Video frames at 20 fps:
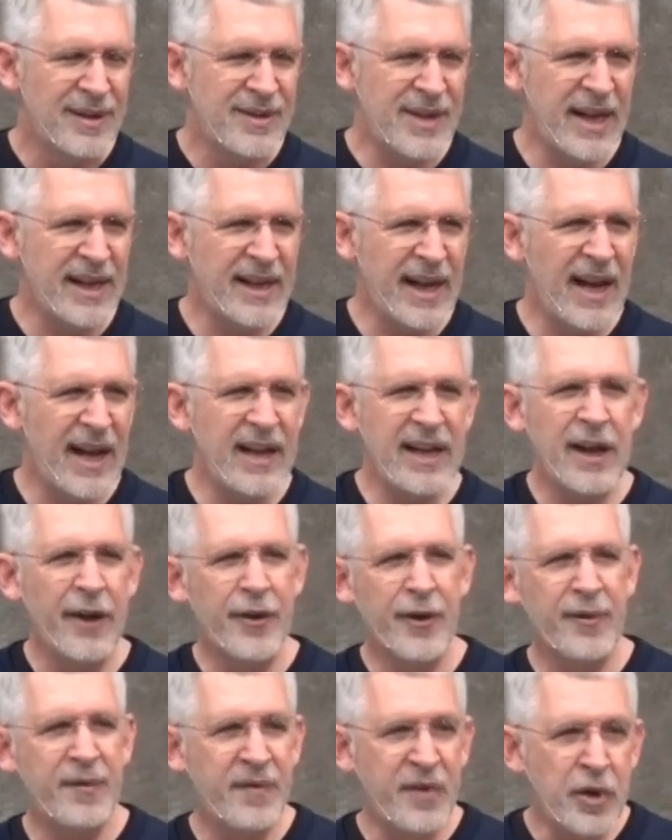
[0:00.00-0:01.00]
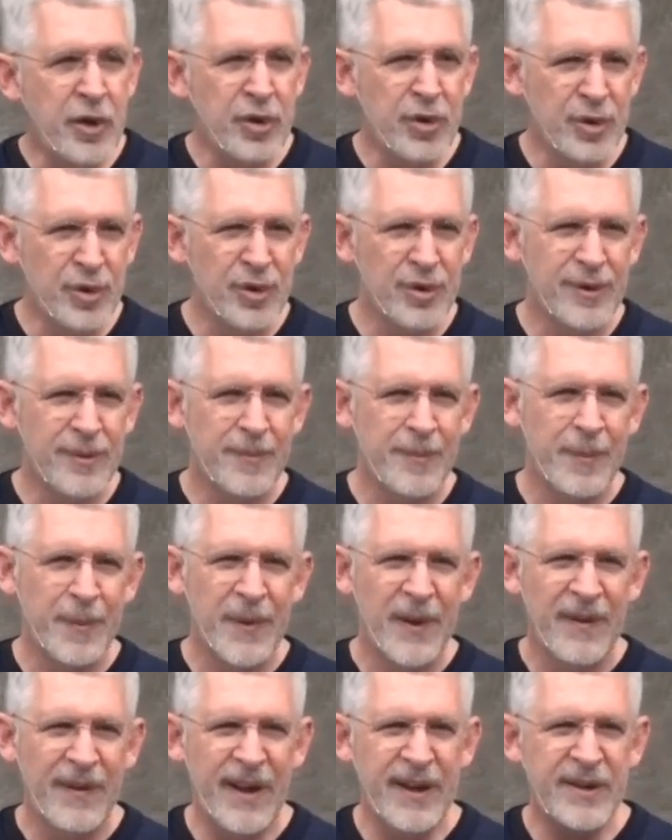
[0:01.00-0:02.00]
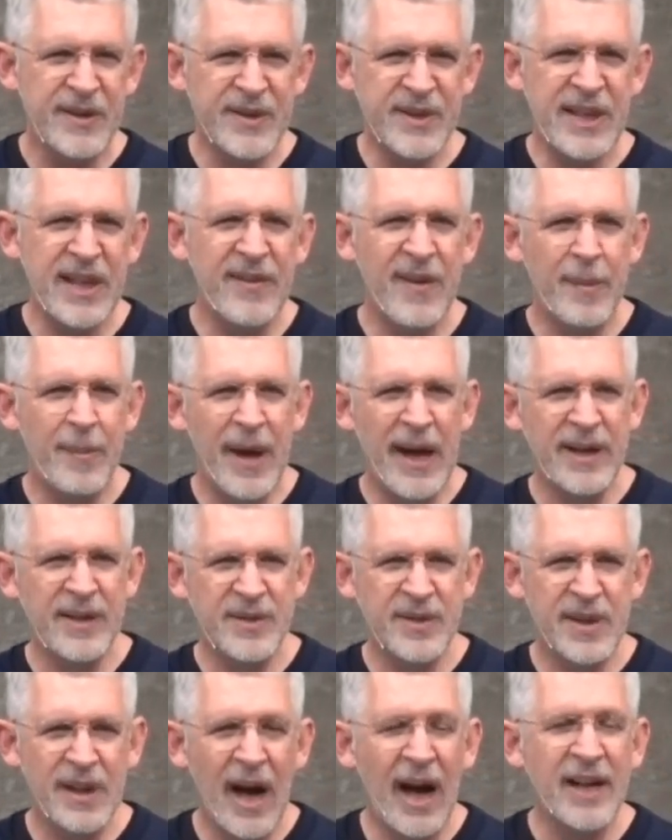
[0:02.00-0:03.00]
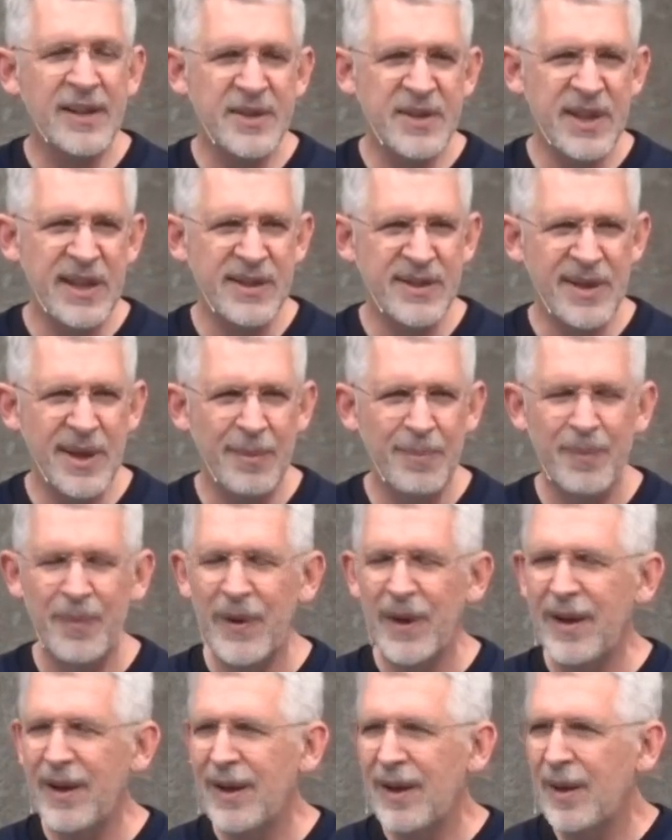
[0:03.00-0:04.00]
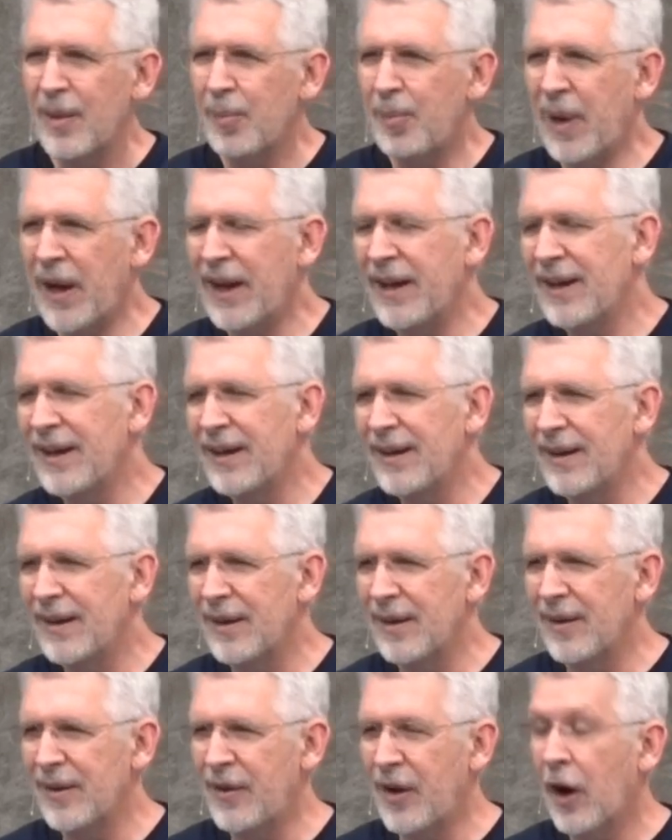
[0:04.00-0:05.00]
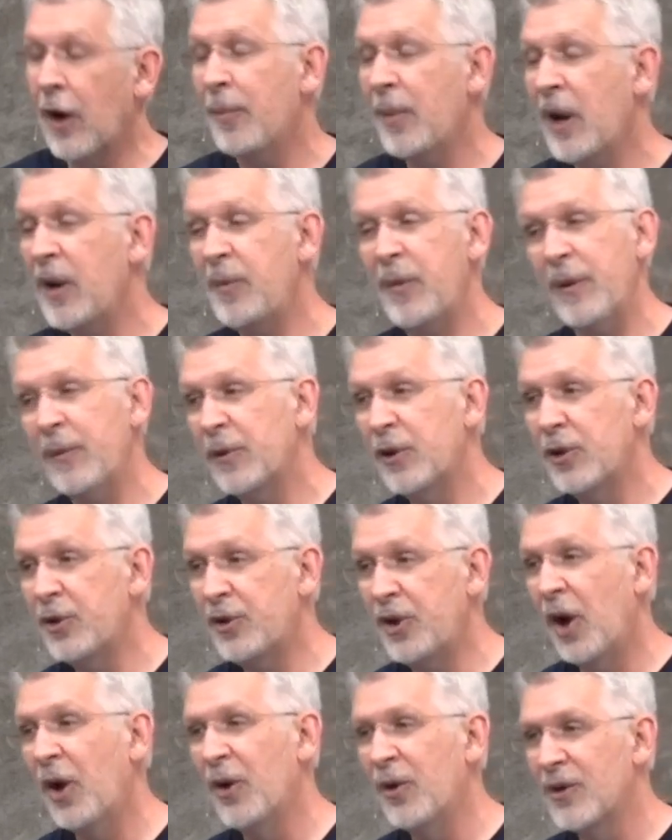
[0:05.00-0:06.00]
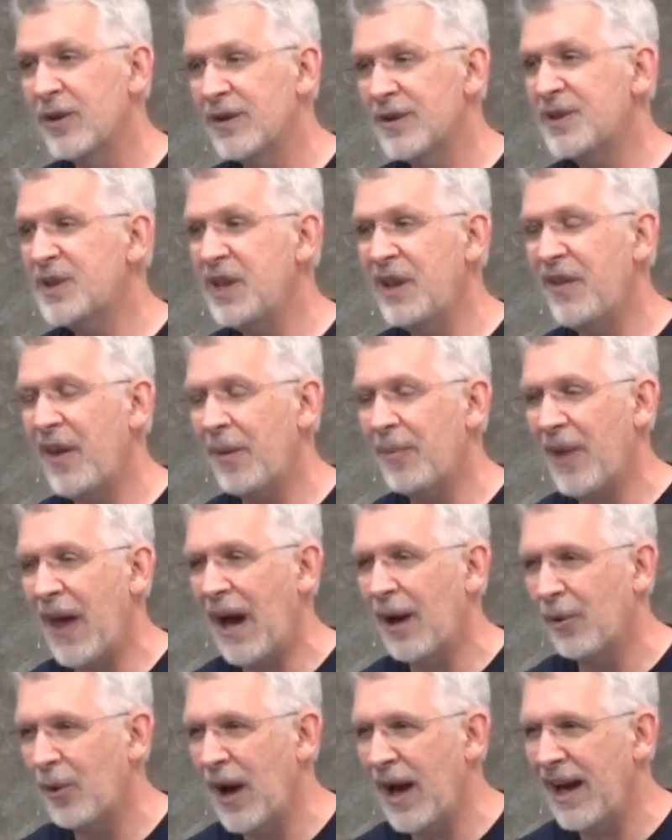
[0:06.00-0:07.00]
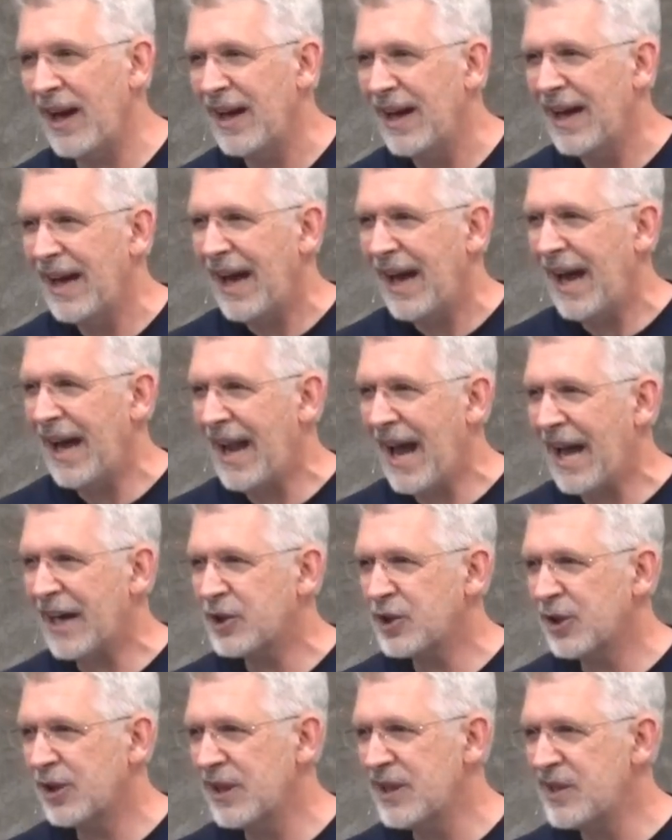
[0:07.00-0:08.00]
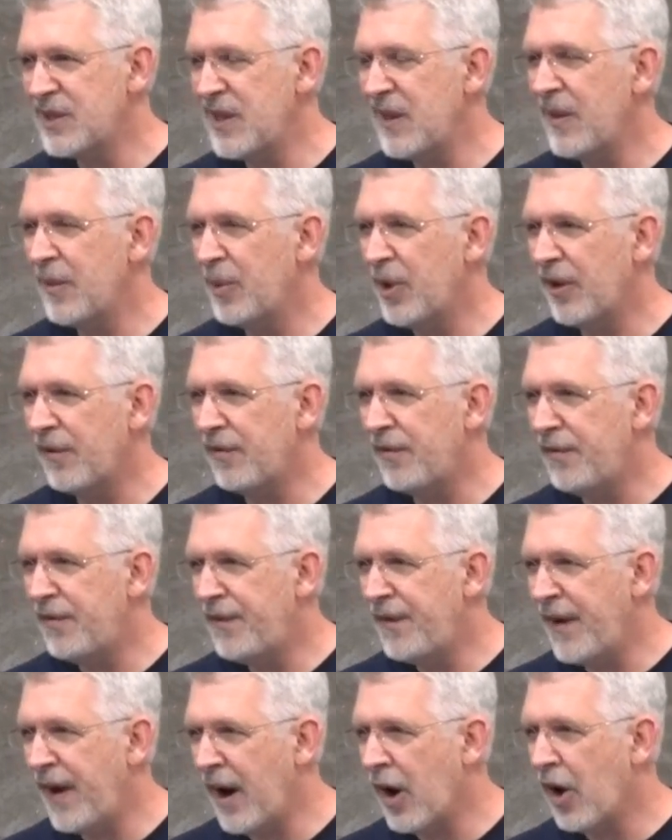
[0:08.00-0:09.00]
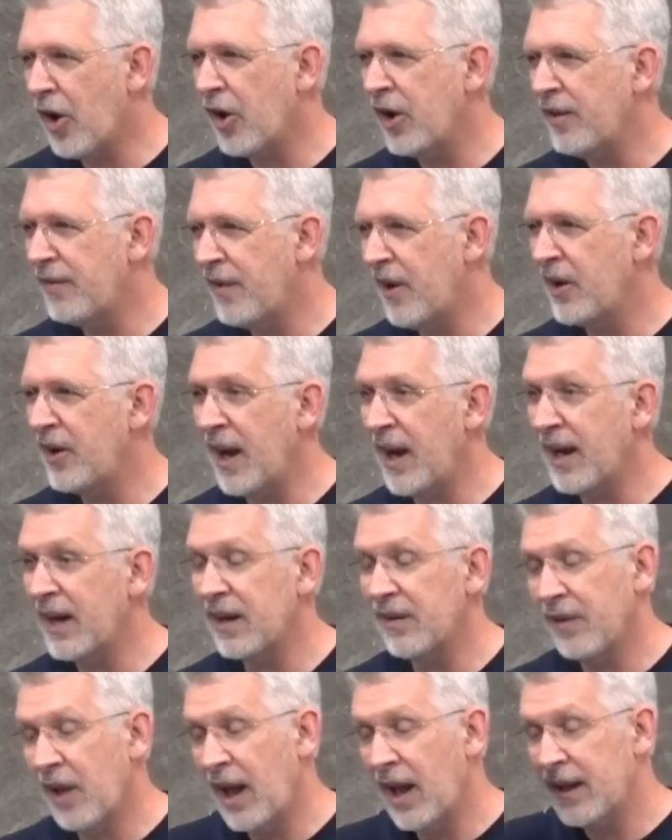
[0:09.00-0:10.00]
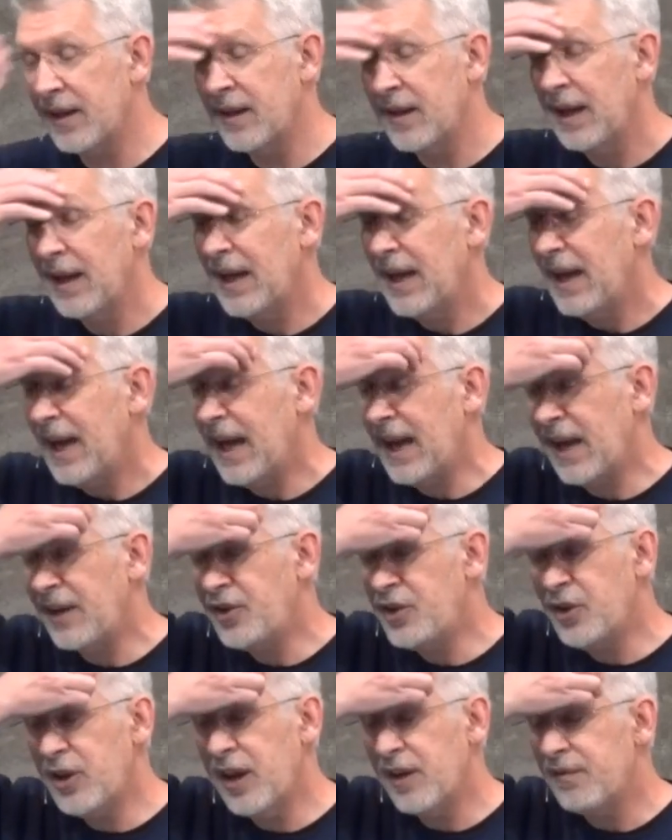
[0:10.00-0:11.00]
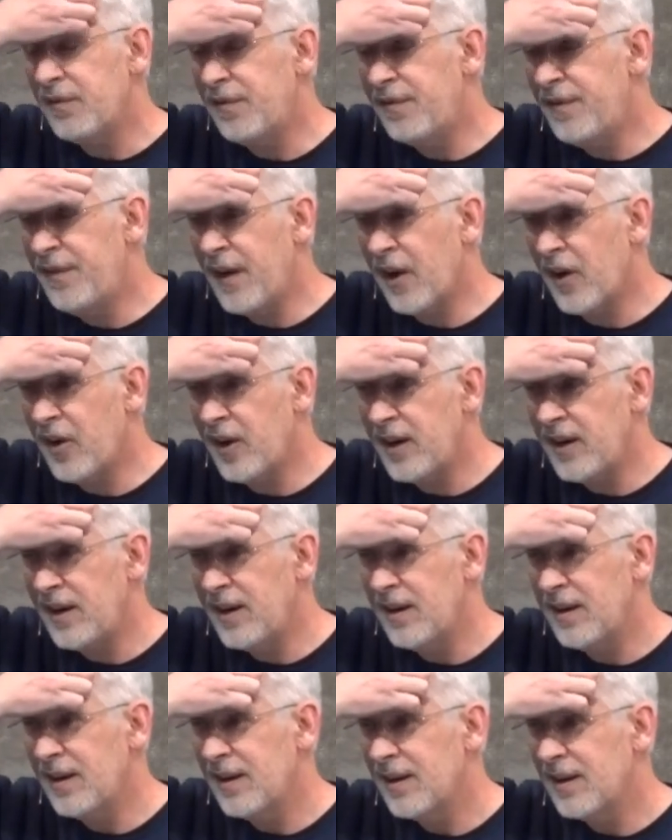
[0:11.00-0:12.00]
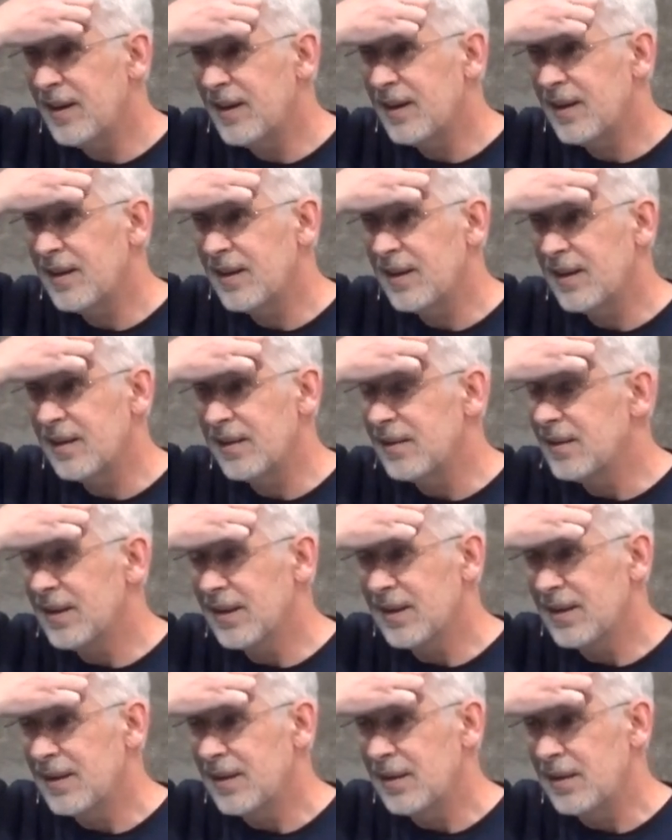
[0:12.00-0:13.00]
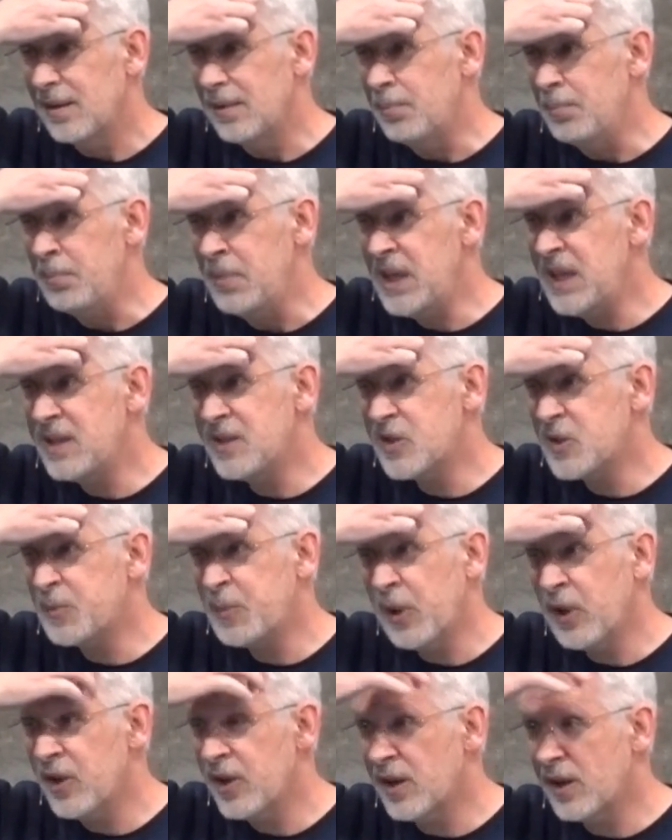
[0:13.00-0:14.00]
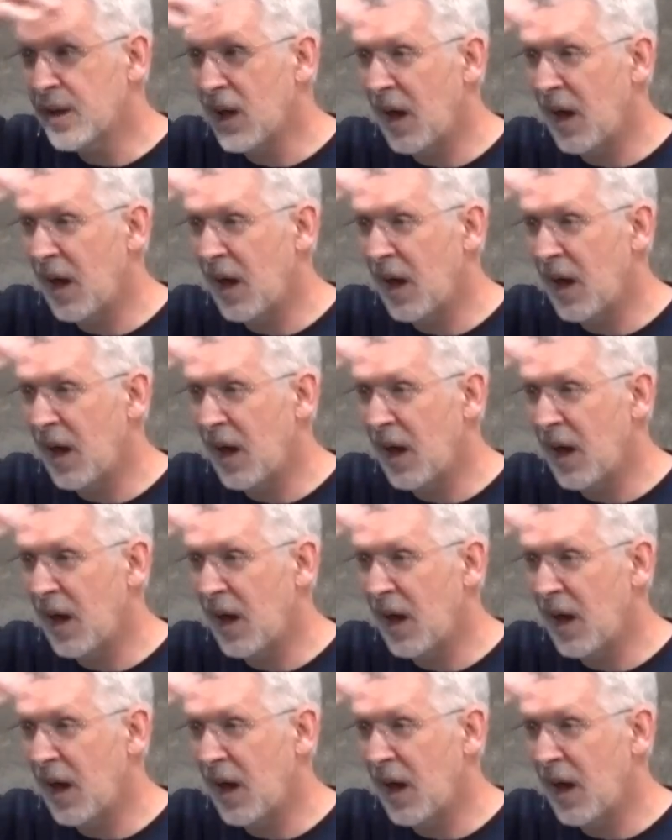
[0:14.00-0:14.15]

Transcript: take any other view than to see them as God sees them. But there are many people who don't see them that way and actually see them in a very, very negative light. And and I do get very mean spirited